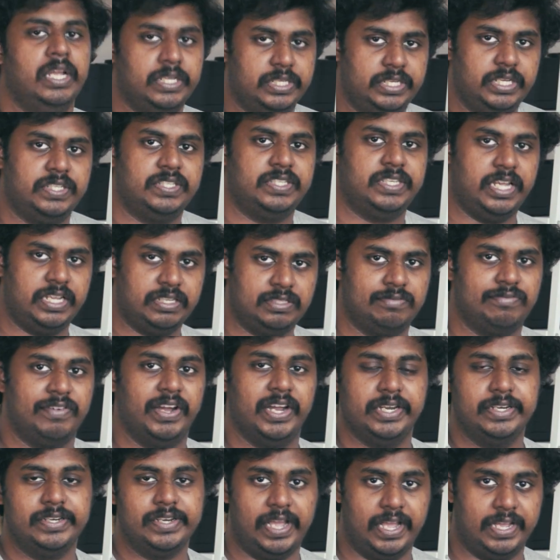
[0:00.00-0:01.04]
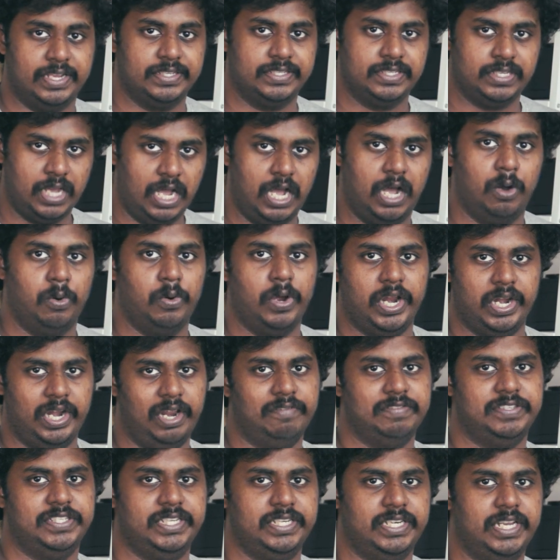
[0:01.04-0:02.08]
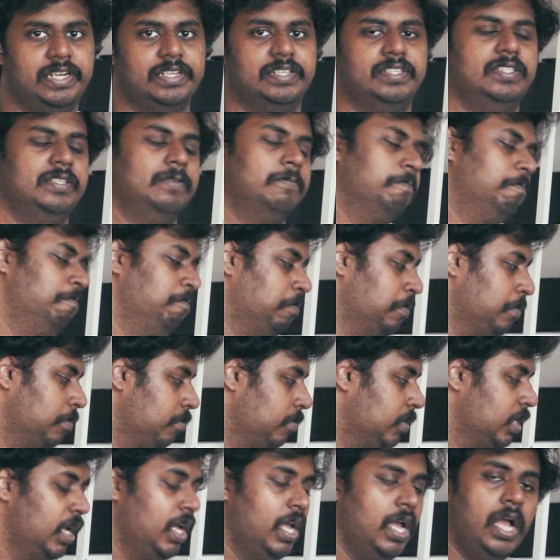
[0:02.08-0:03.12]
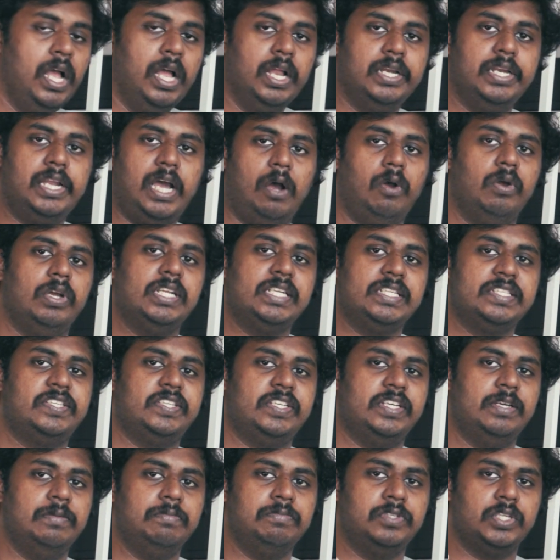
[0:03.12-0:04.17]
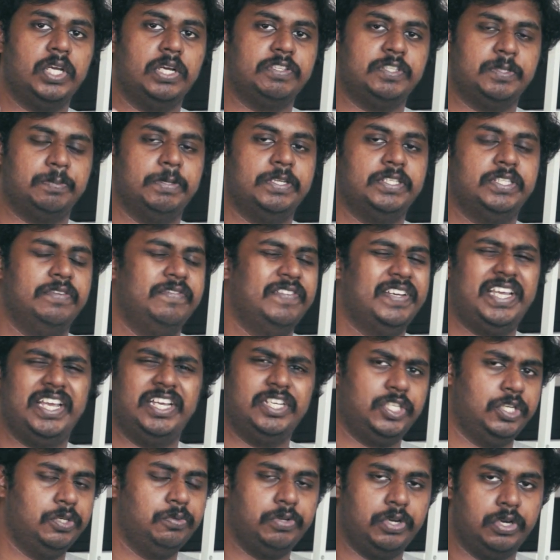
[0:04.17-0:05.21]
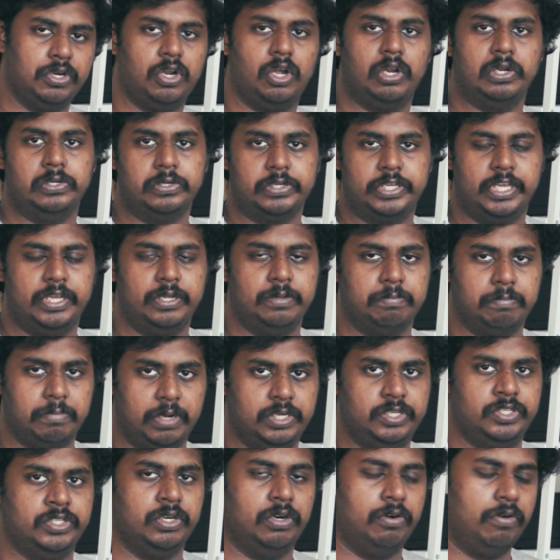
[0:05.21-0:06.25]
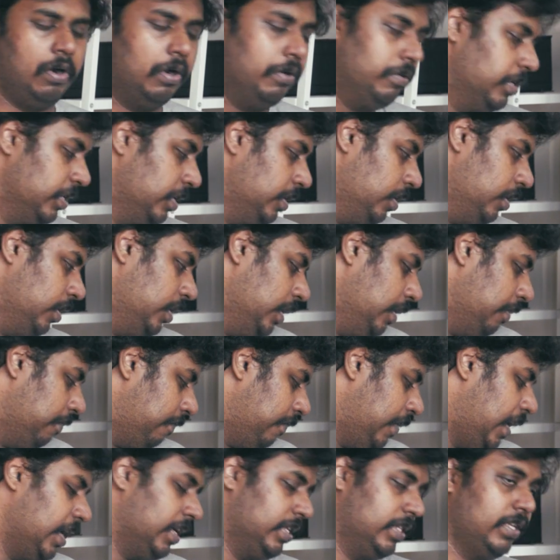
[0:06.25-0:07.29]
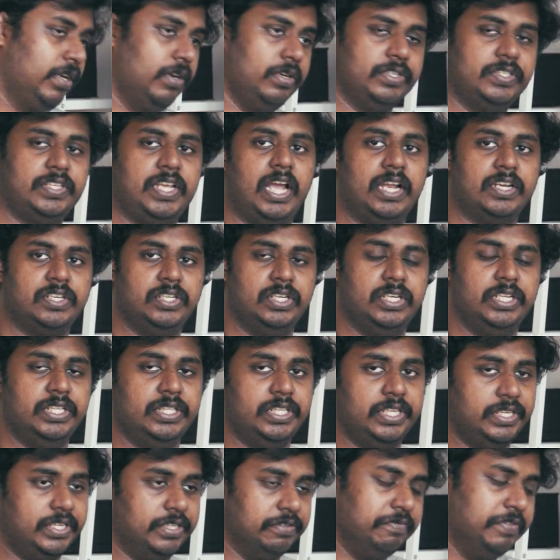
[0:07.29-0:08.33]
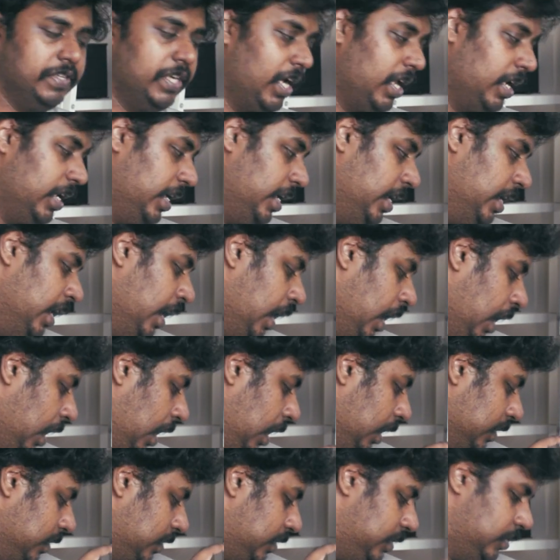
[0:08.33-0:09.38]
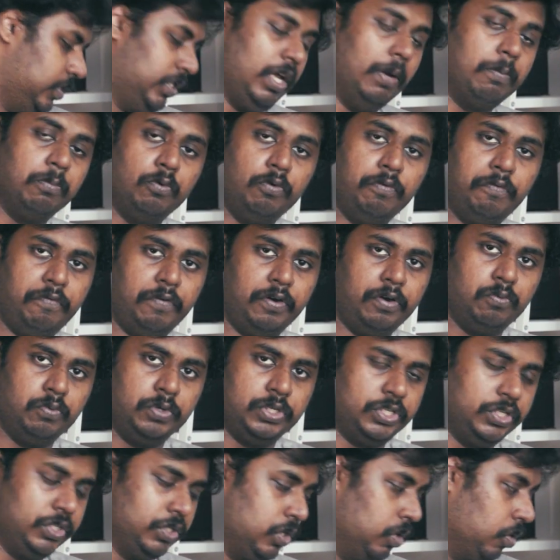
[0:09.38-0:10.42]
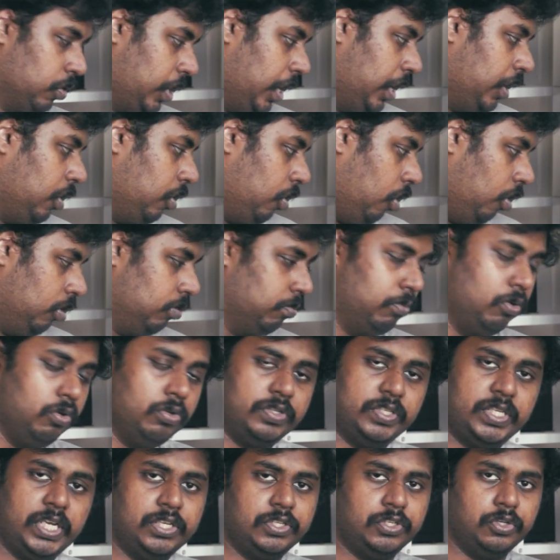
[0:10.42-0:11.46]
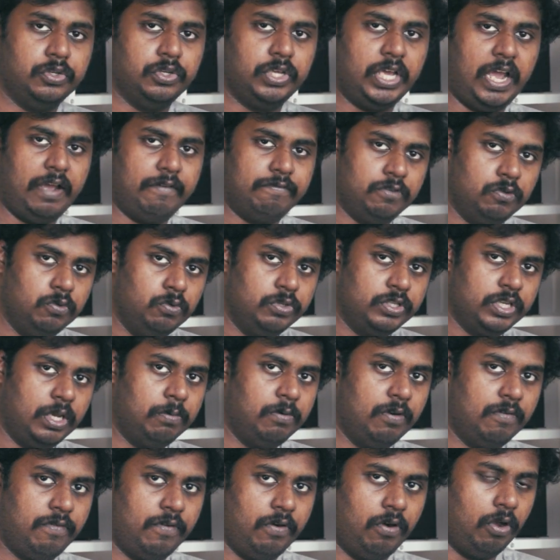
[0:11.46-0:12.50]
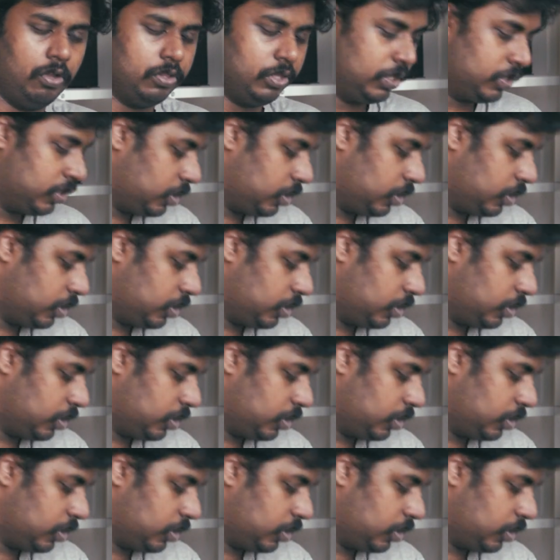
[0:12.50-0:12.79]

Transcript: just as fine as how NFC does. Now in terms of specification, we are not looking much around here. In fact, there's actually the Devialet subwoofer, which is located on both sides. So you have two subwoofers on the